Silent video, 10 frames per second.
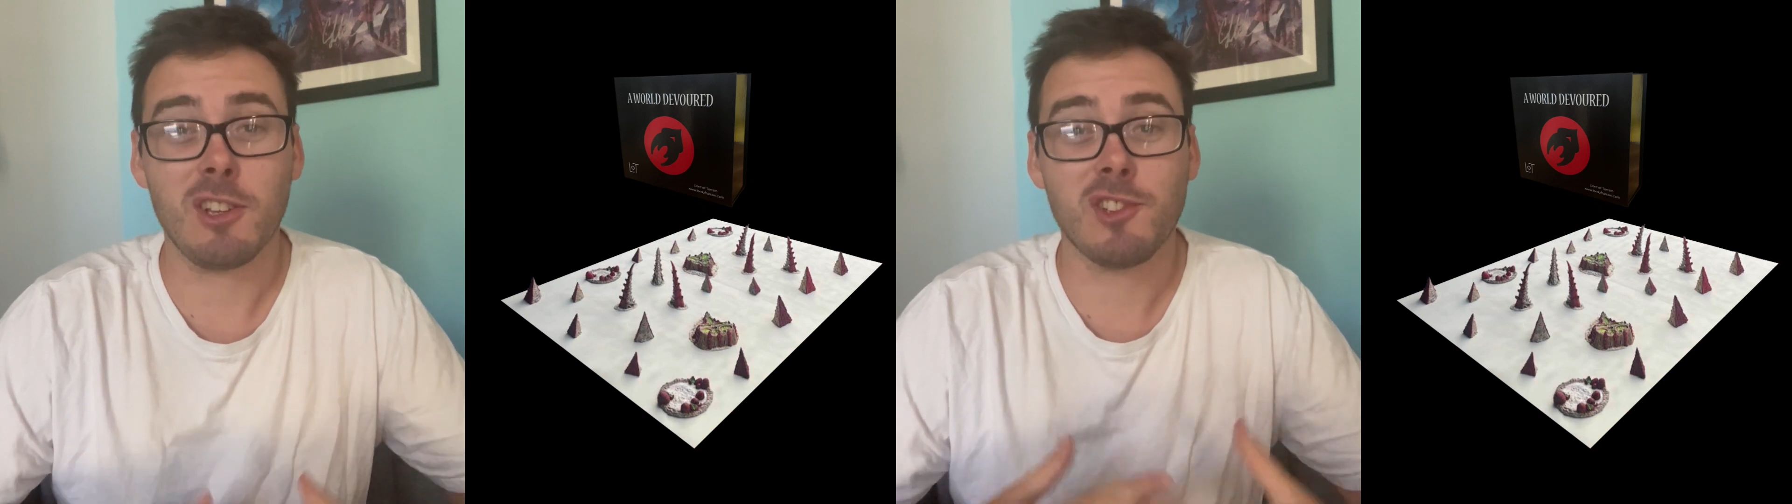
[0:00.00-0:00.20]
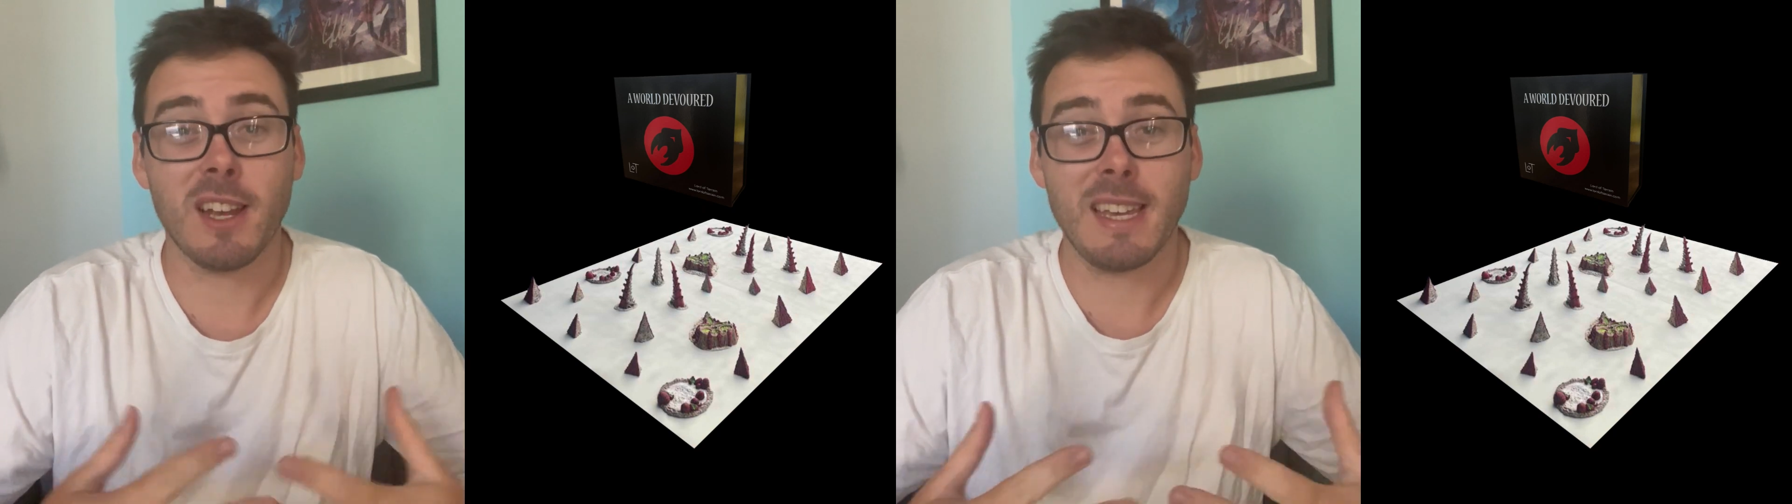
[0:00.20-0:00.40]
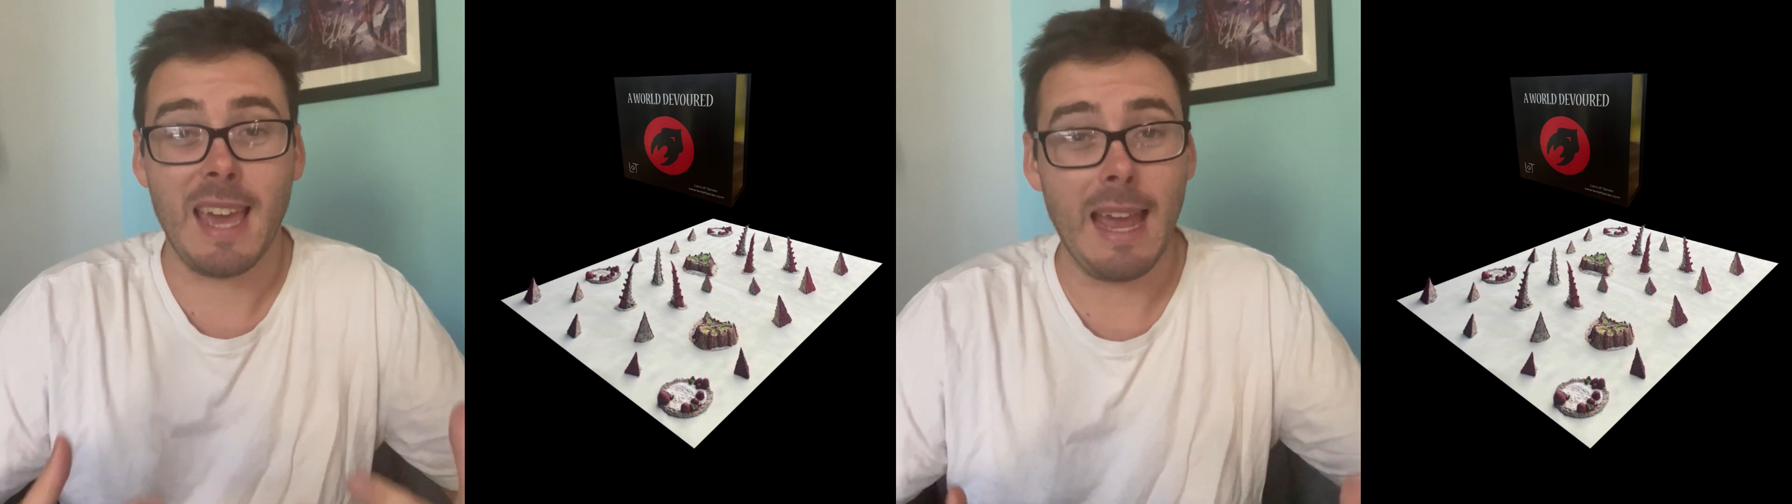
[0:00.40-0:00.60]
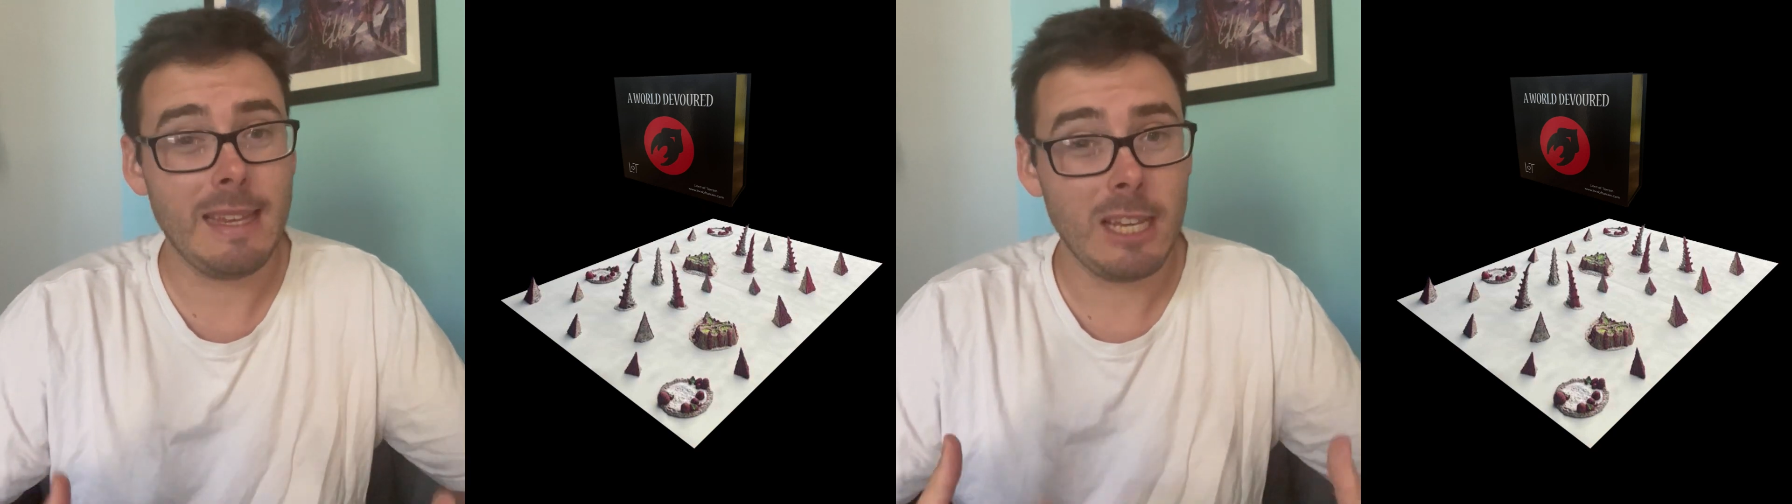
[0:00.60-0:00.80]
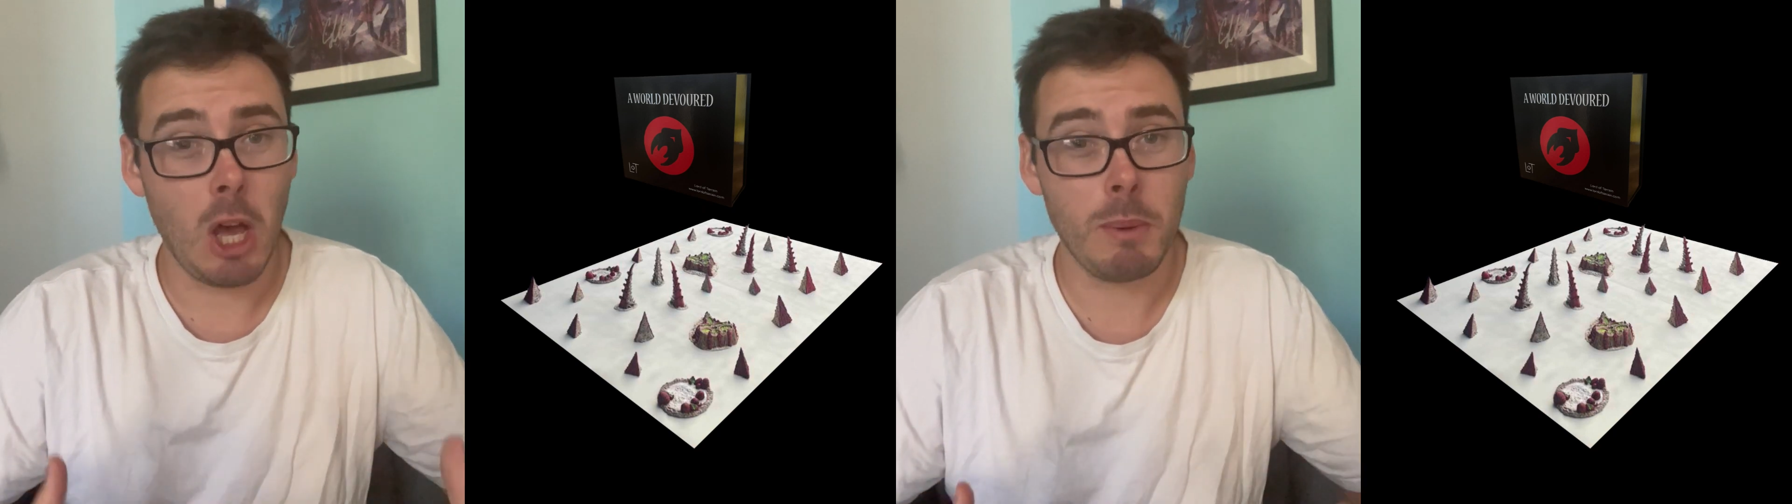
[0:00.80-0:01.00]

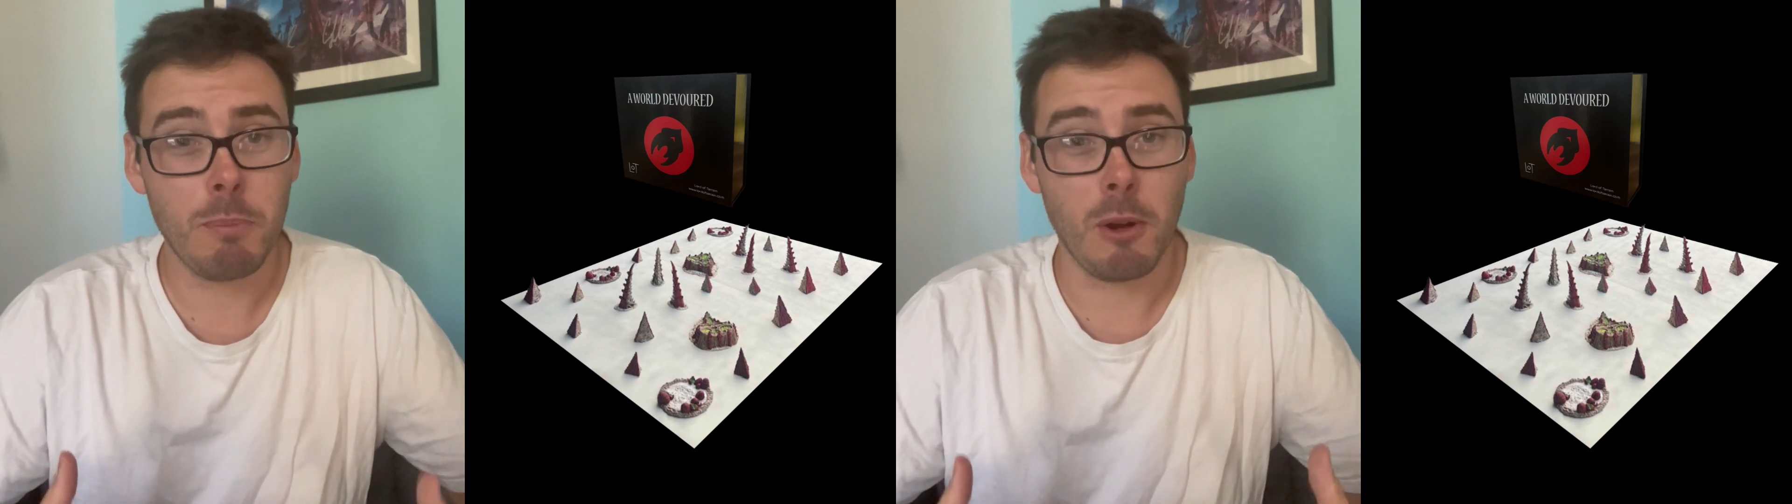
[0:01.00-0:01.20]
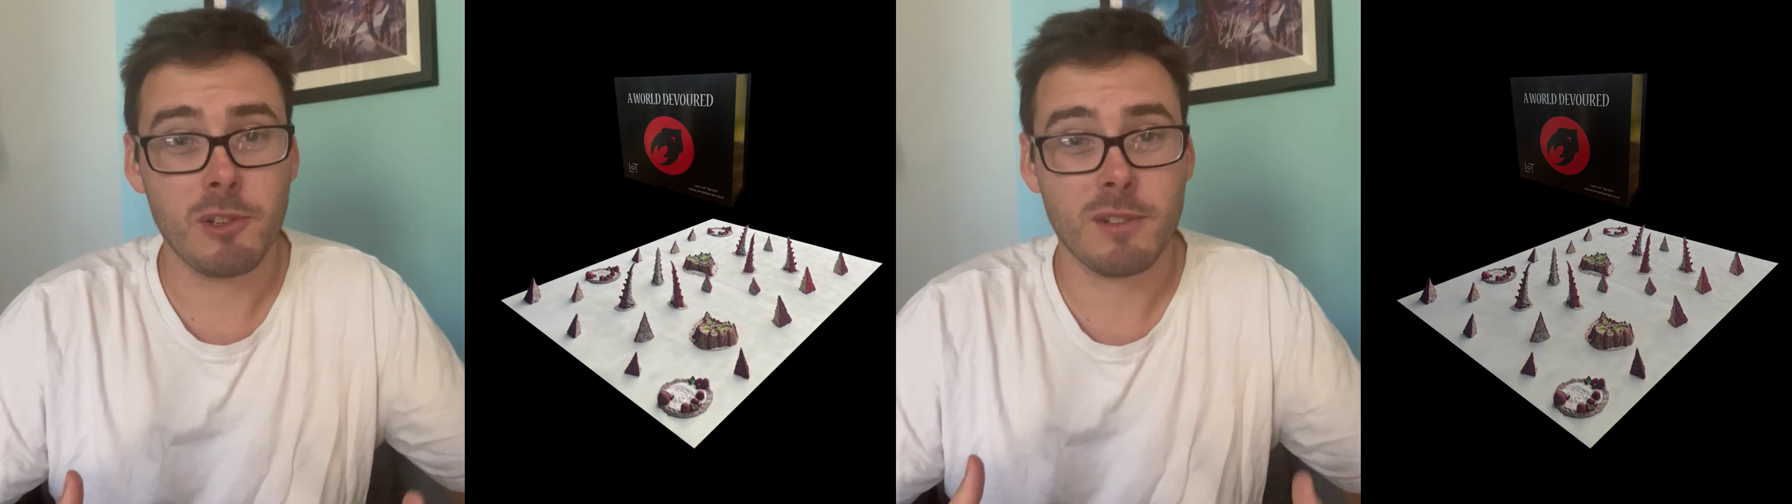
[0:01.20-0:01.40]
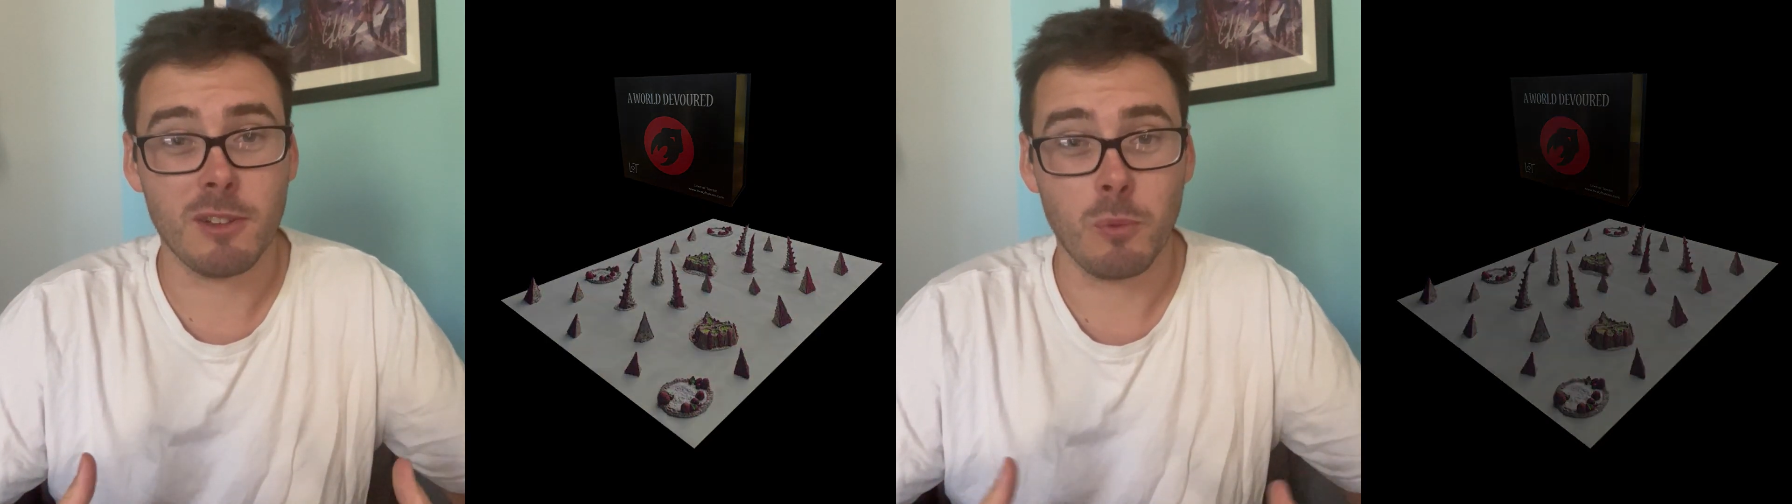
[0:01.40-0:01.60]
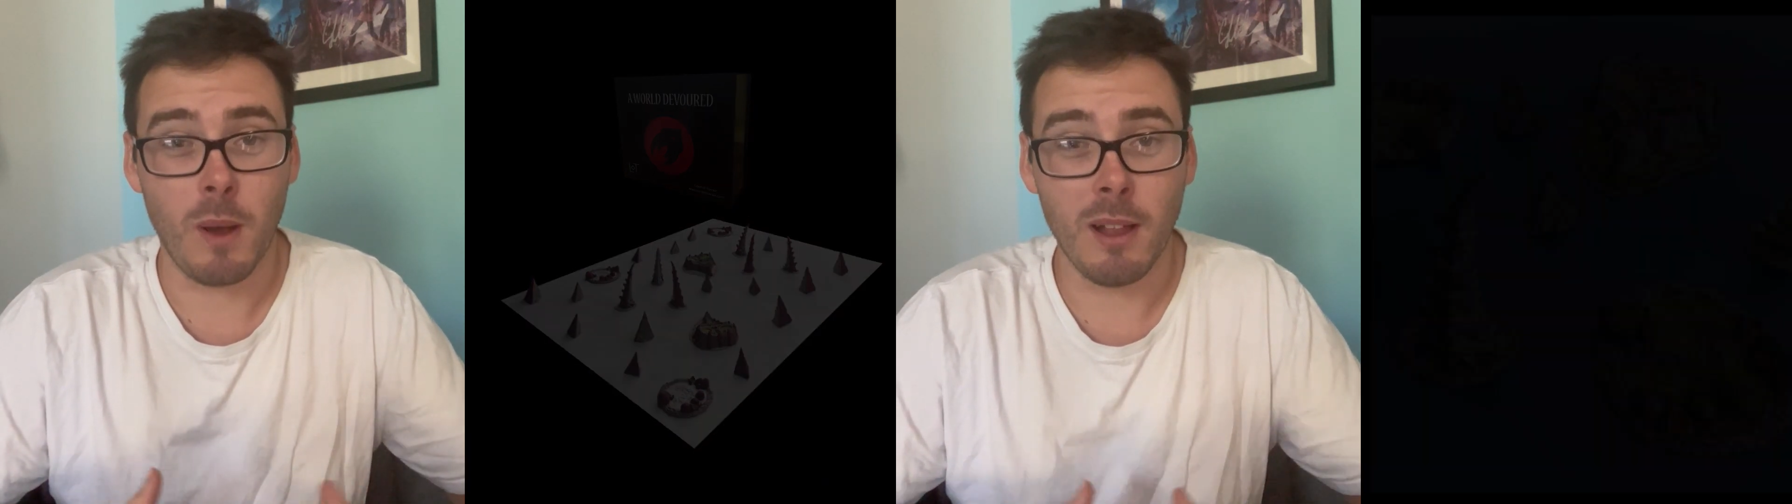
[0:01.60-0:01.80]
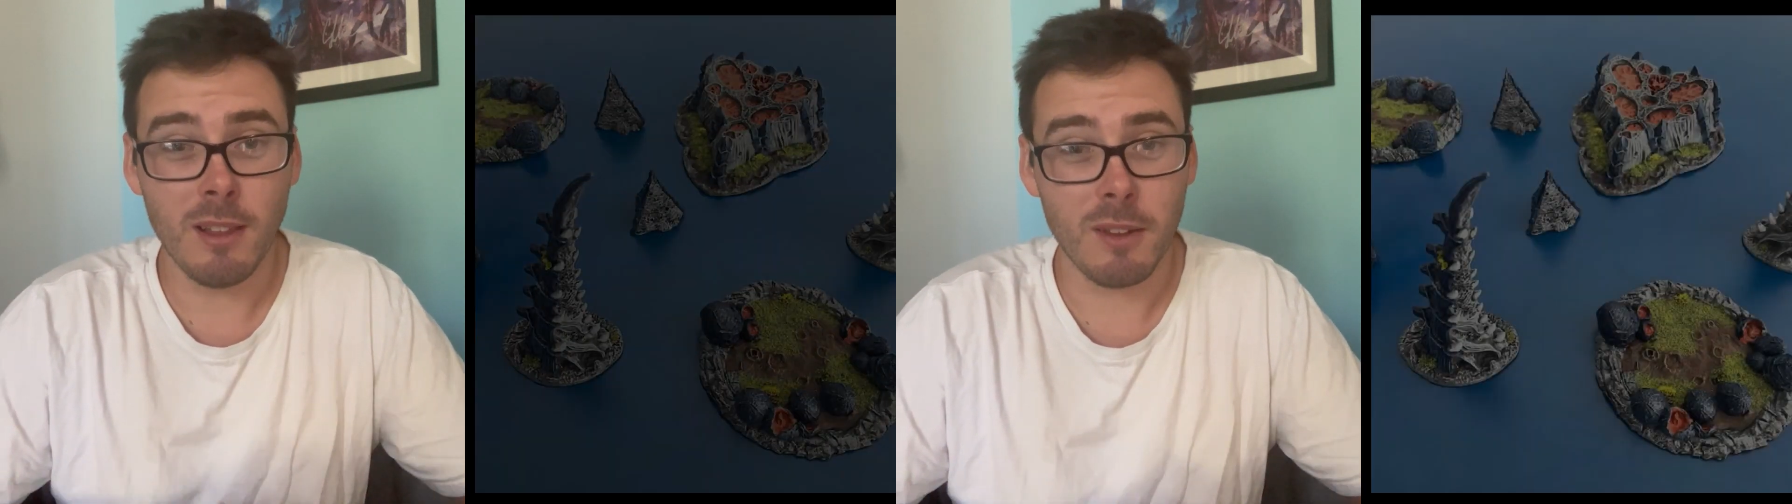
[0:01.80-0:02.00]
gigantic hobby project as well,